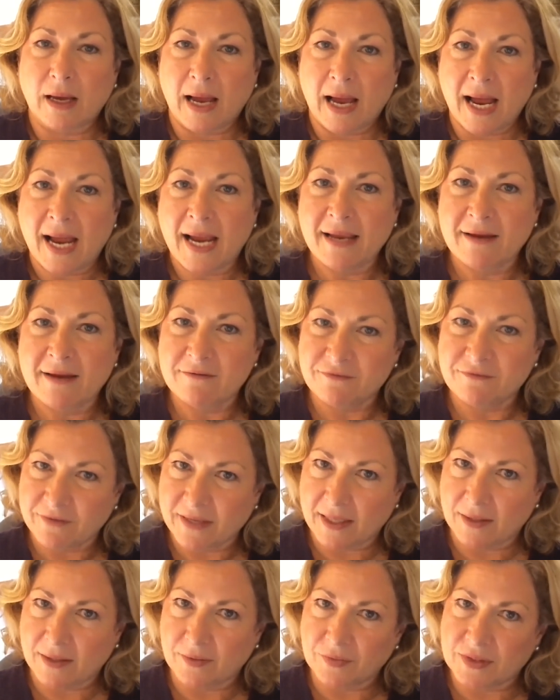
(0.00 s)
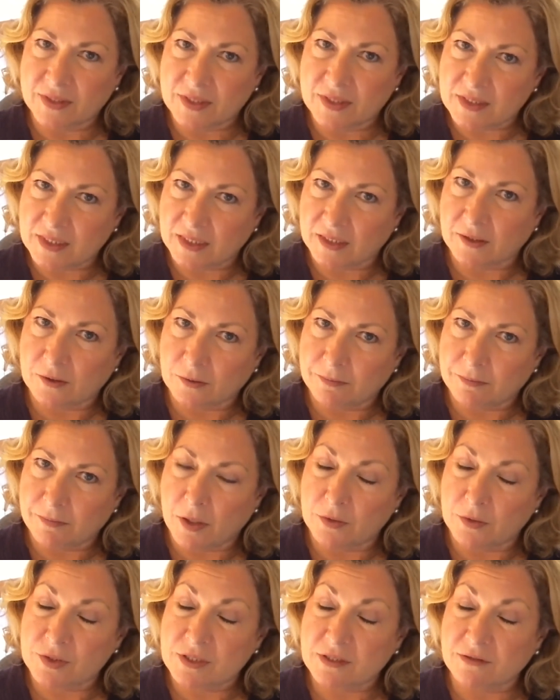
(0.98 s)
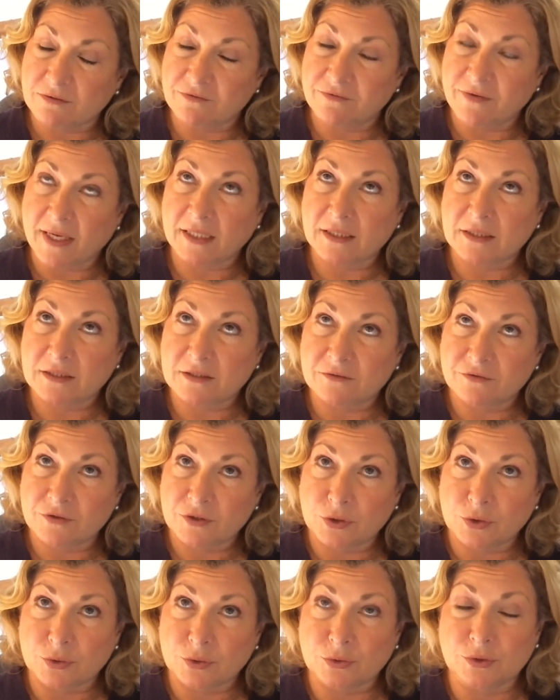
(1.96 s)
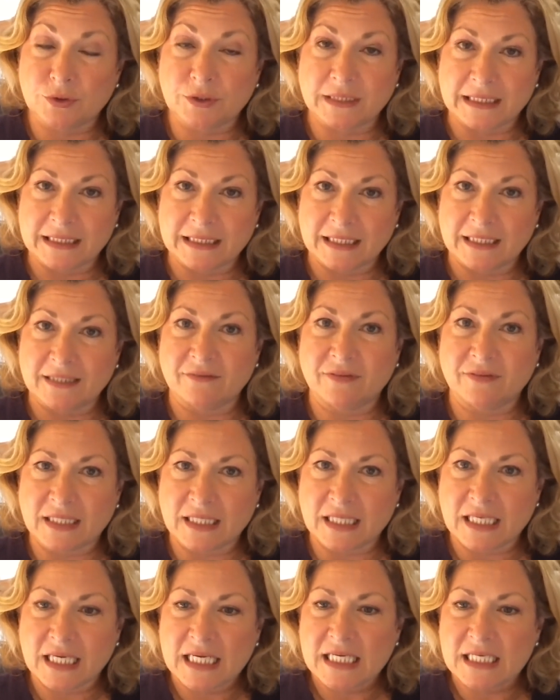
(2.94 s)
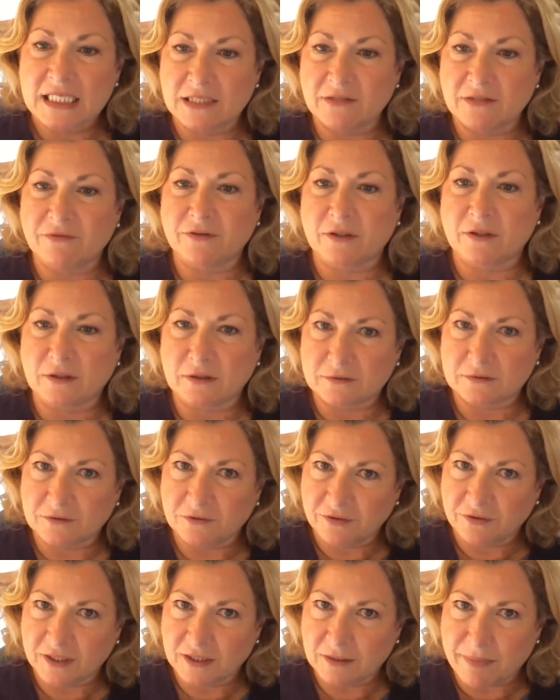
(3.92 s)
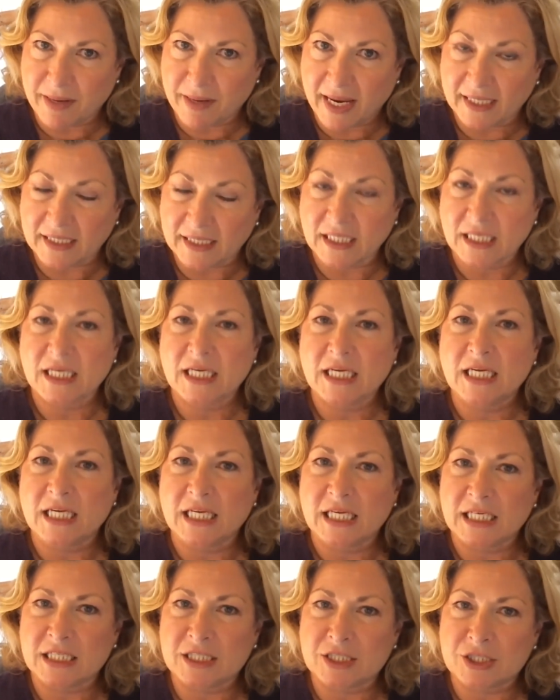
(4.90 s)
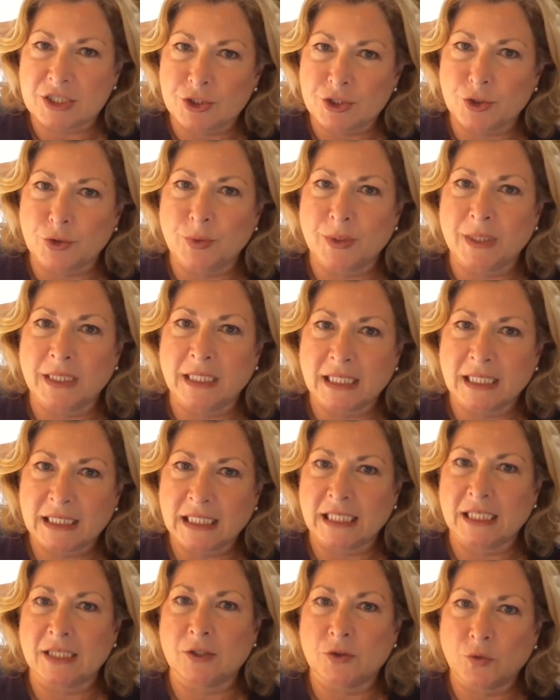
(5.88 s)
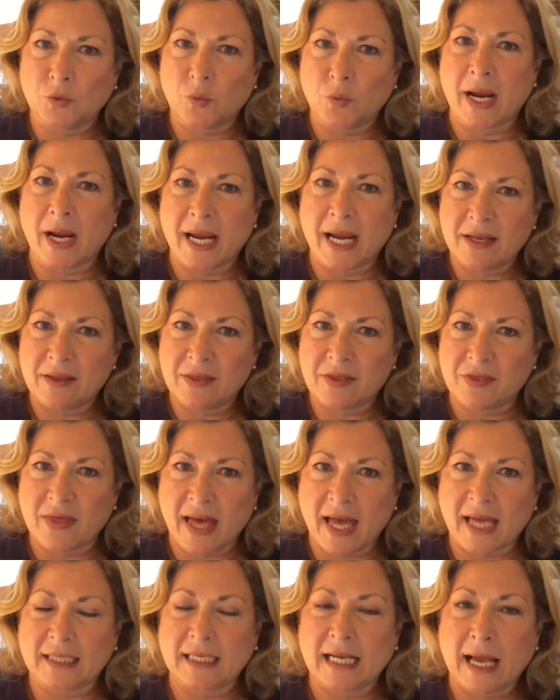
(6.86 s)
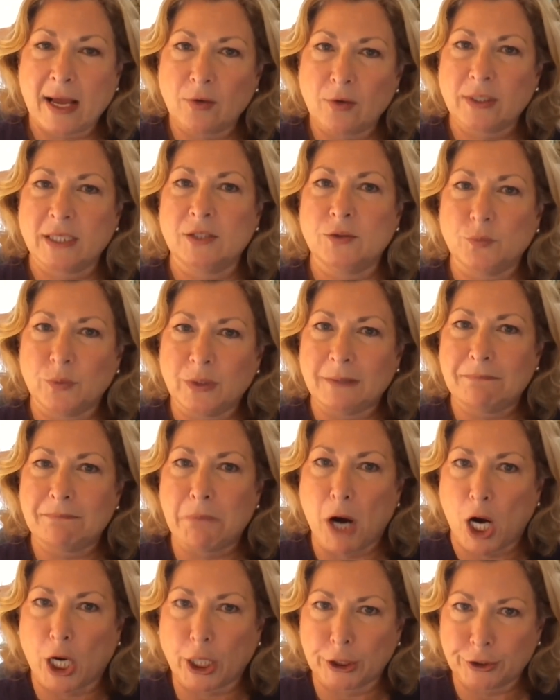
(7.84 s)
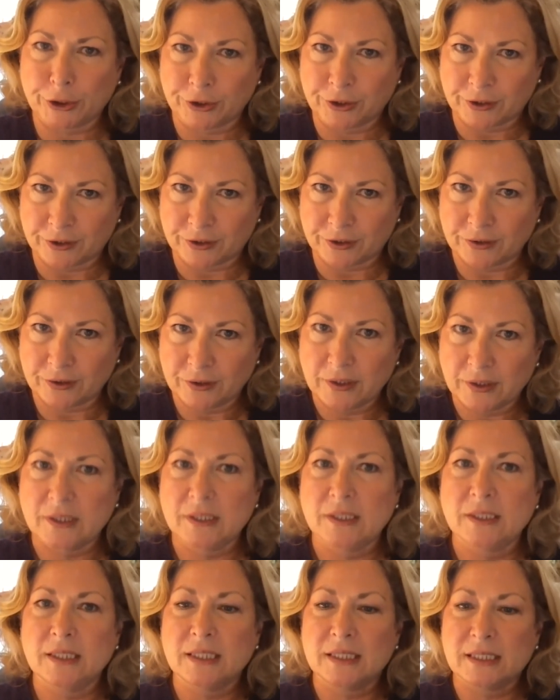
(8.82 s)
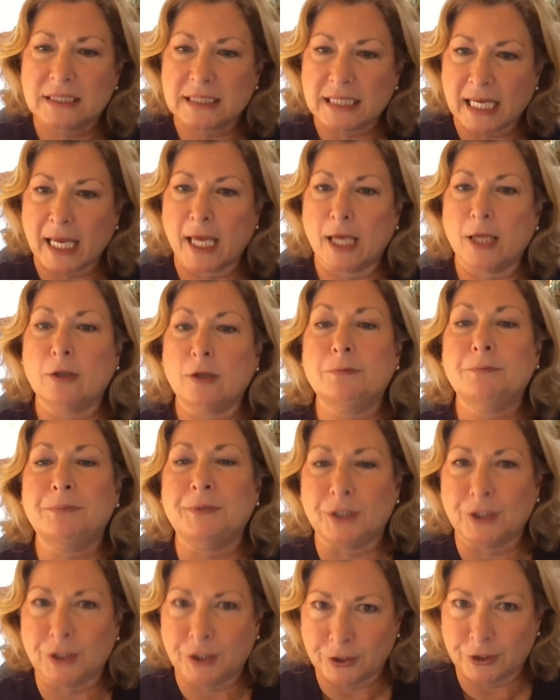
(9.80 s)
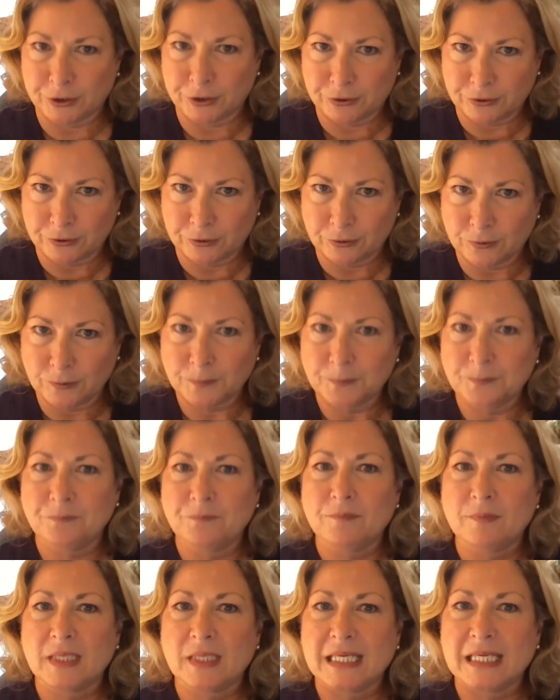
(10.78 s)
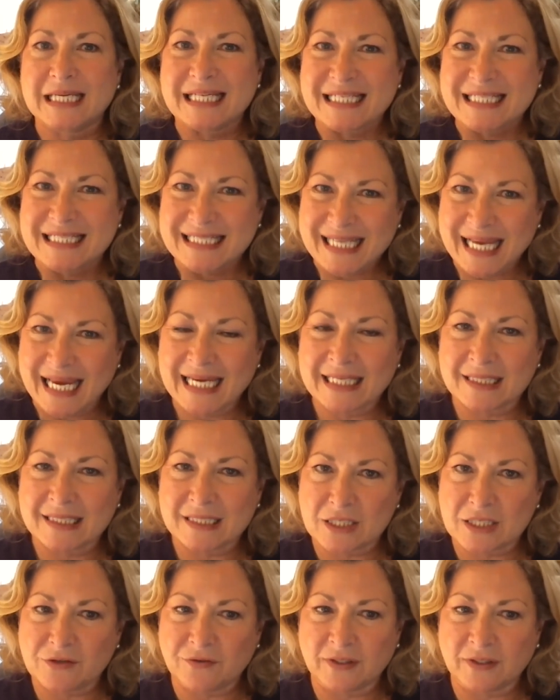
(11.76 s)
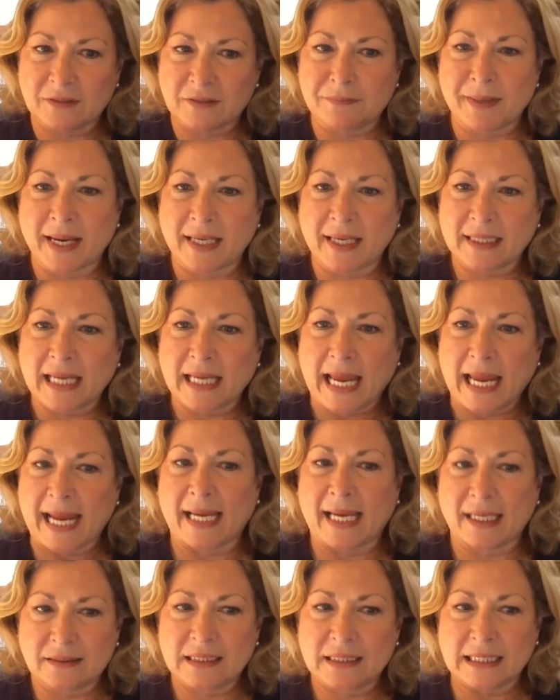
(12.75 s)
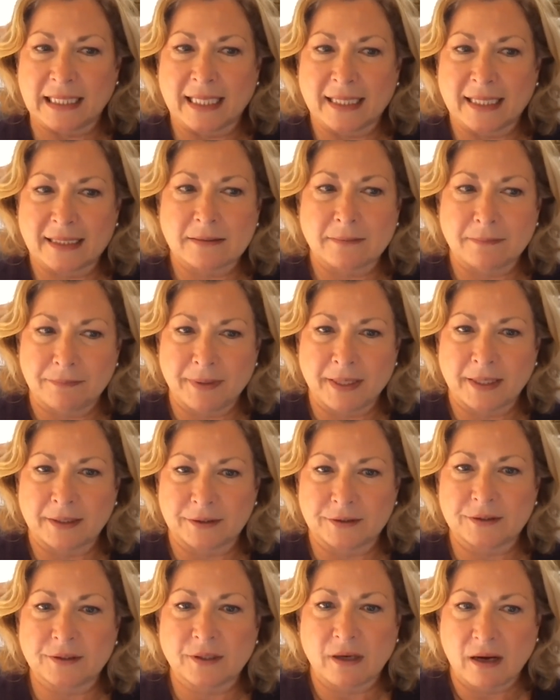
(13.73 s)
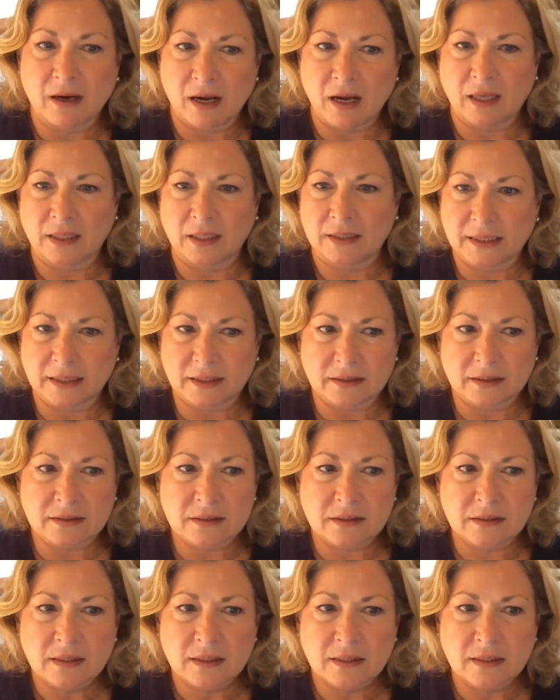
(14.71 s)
I have found the single most effective tool in giving difficult feedback is doing it in a way that, how can we partner to help you take this feedback and get better on it?